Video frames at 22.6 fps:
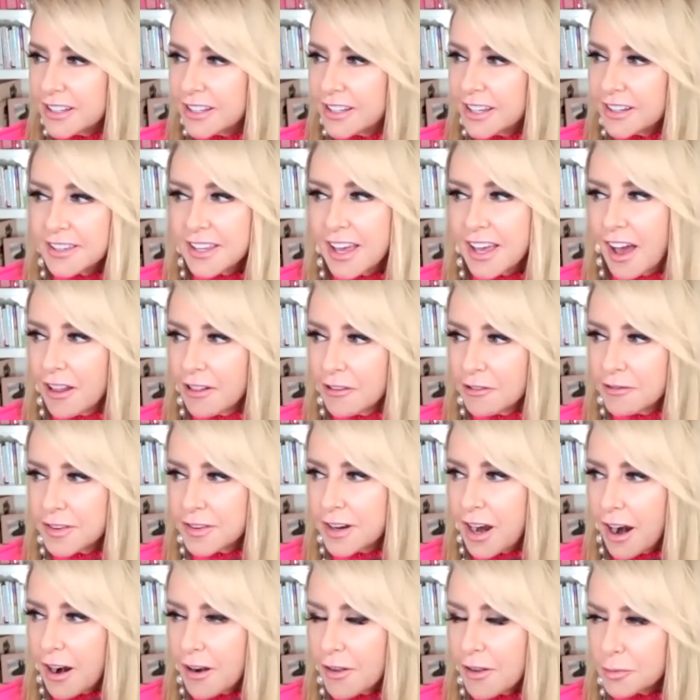get the
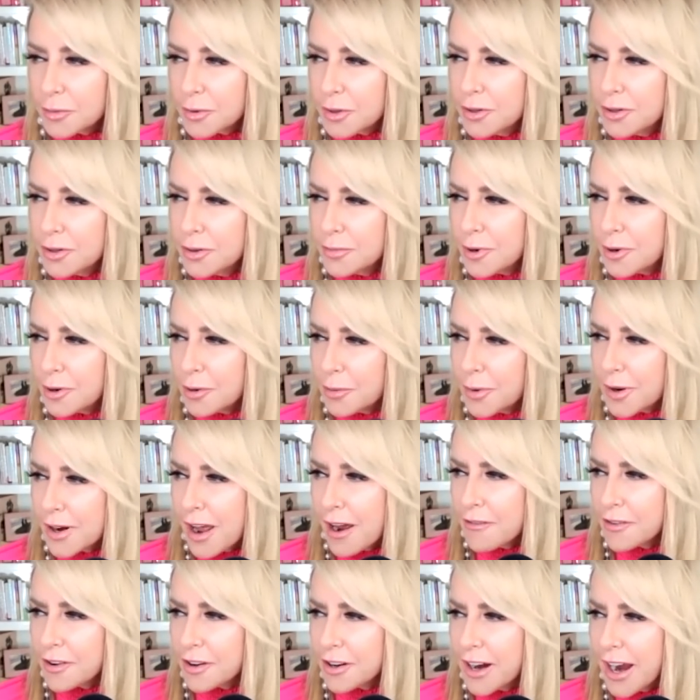elephant out of the room or
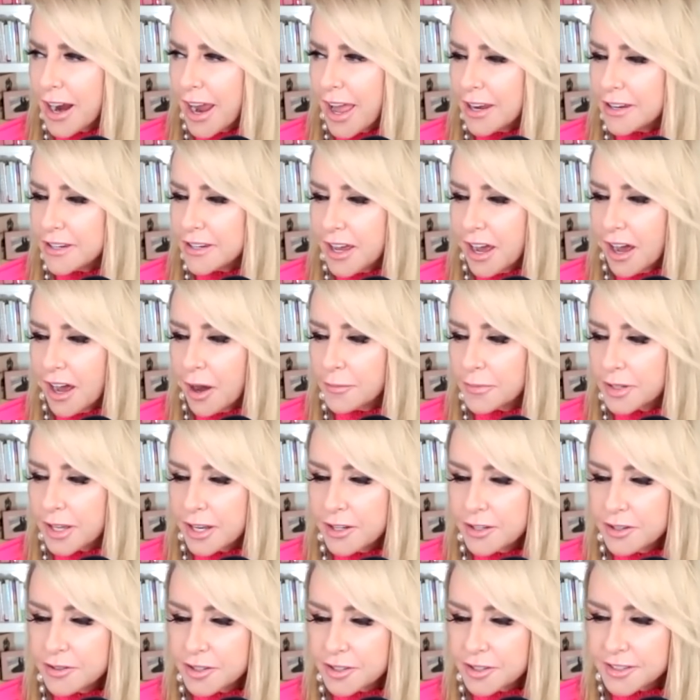whatever. And um,
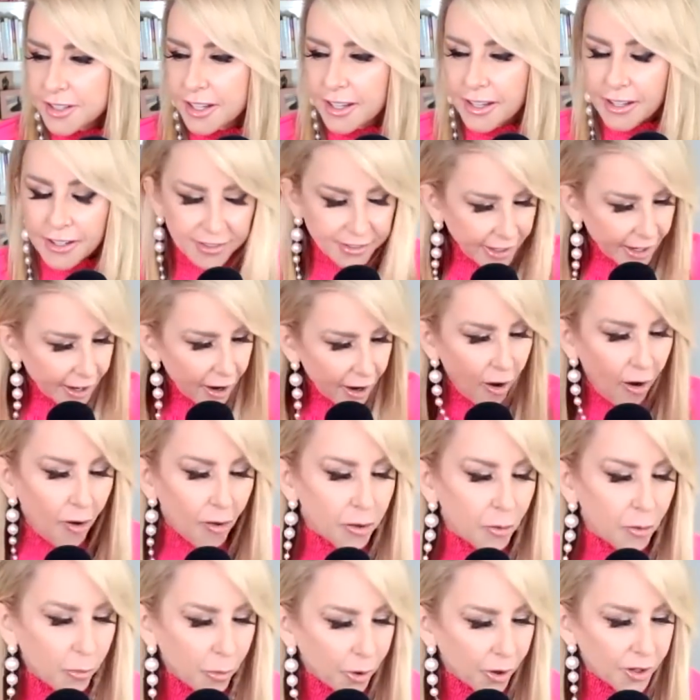can you just like say all
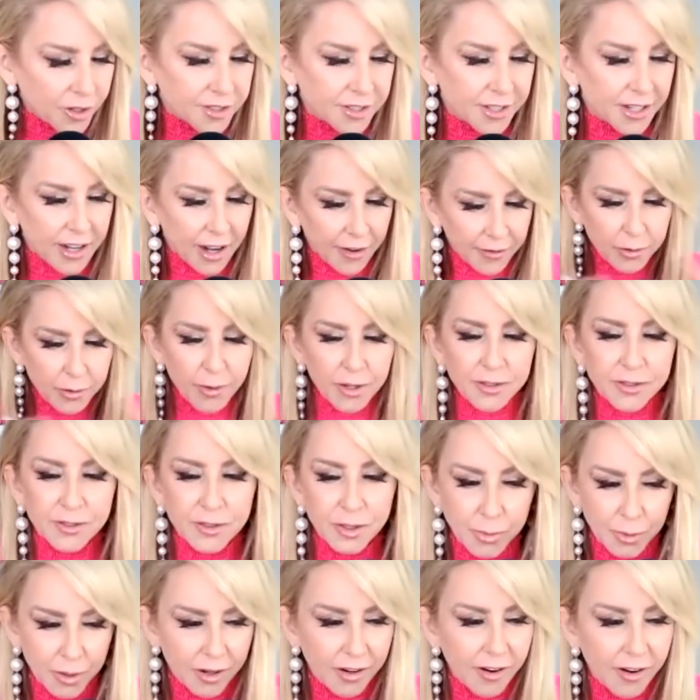the words that everyone's
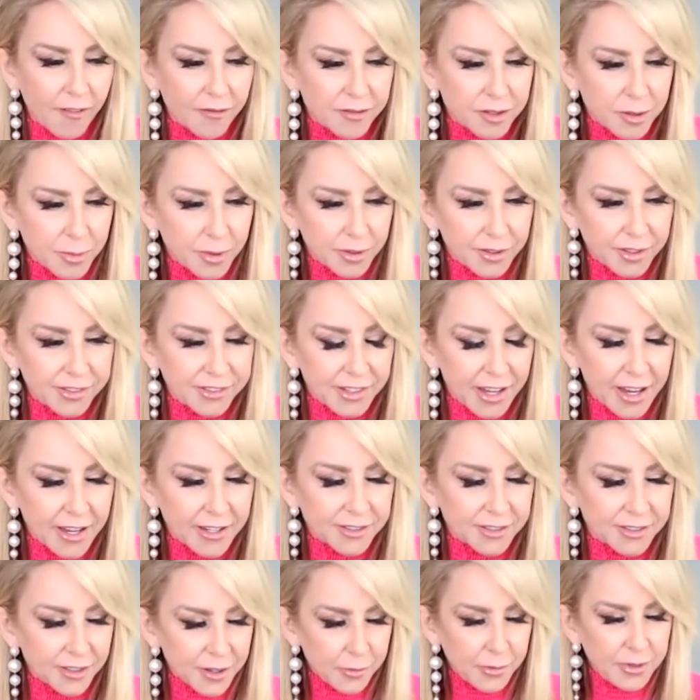super uncomfortable to say
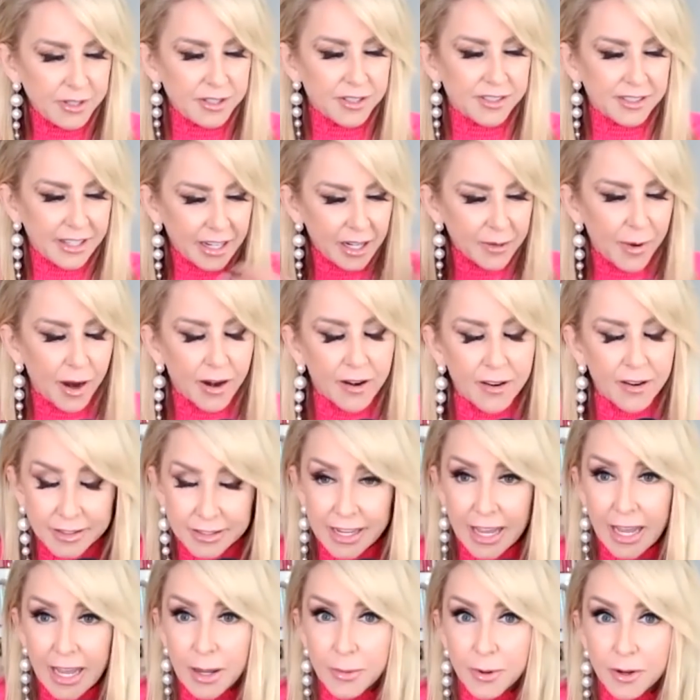so that we just get them out on the
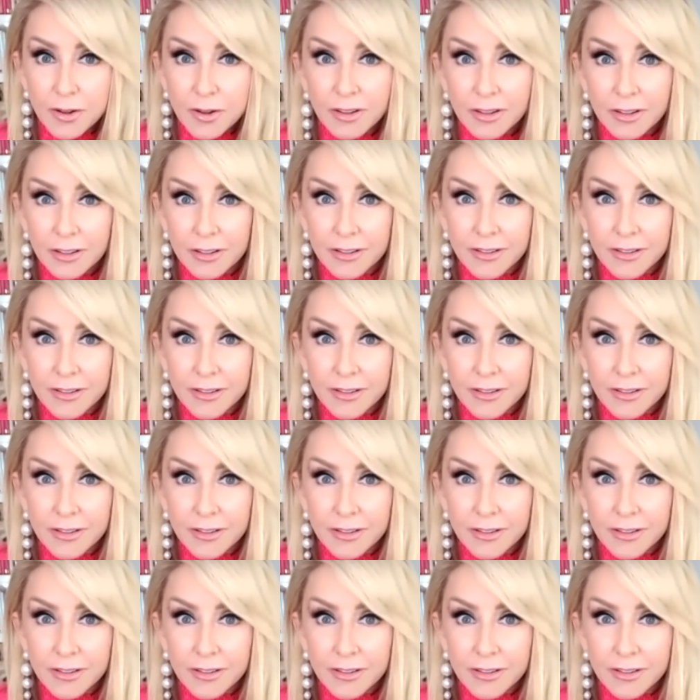table?